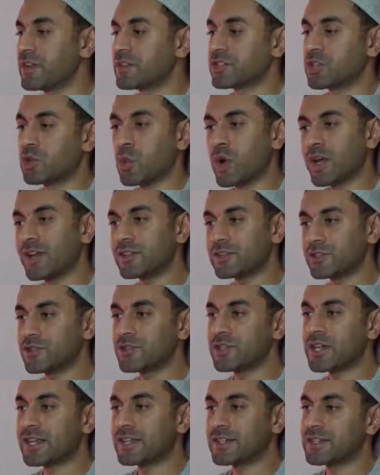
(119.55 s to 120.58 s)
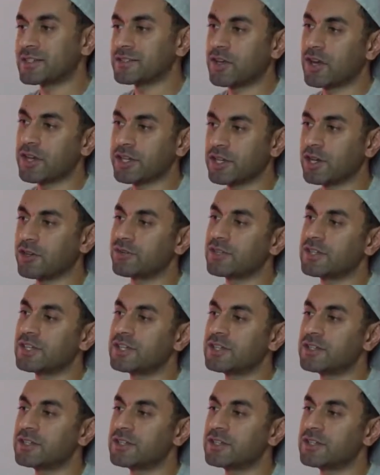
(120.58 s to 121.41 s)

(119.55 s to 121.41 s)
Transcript: So the way I do that is I currently